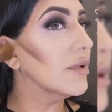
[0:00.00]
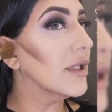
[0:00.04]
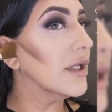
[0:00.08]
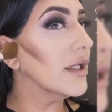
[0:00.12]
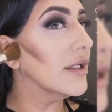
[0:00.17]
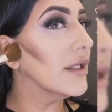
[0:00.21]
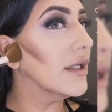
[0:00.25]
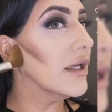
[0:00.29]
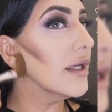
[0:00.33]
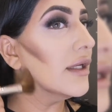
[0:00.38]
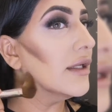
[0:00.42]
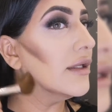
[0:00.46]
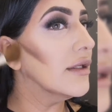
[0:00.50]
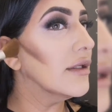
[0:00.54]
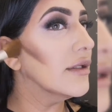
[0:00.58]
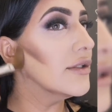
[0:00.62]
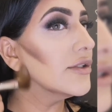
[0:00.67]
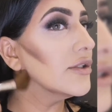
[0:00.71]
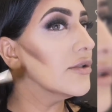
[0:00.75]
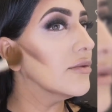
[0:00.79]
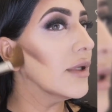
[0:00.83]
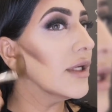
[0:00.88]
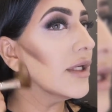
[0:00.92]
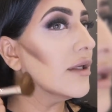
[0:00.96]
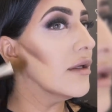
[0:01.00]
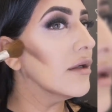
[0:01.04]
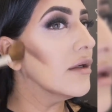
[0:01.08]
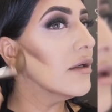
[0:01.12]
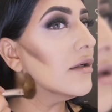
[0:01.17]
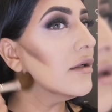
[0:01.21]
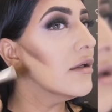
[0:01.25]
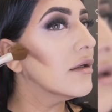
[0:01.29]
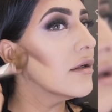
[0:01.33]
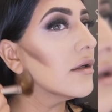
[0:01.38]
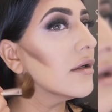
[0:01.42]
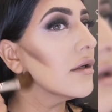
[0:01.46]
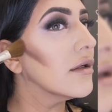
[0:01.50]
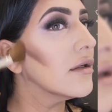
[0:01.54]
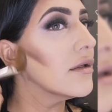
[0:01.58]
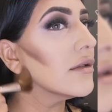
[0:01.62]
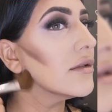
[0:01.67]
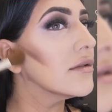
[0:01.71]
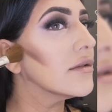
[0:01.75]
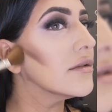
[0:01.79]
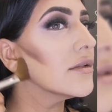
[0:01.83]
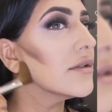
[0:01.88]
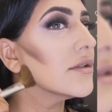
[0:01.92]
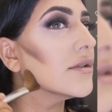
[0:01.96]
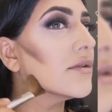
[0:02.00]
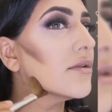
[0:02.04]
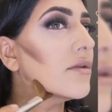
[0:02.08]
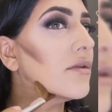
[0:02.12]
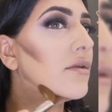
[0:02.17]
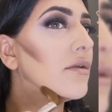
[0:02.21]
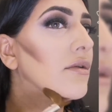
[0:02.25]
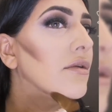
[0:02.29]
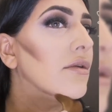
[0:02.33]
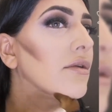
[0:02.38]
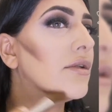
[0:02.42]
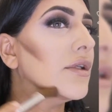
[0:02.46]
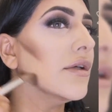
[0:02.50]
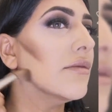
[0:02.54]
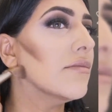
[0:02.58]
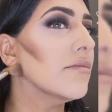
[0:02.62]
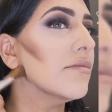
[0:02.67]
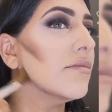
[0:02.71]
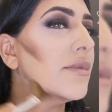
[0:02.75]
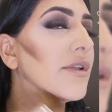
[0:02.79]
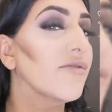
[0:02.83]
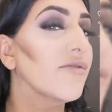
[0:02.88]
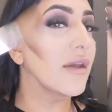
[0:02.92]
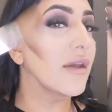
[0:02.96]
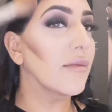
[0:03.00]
to blend it into my ear. So, yep,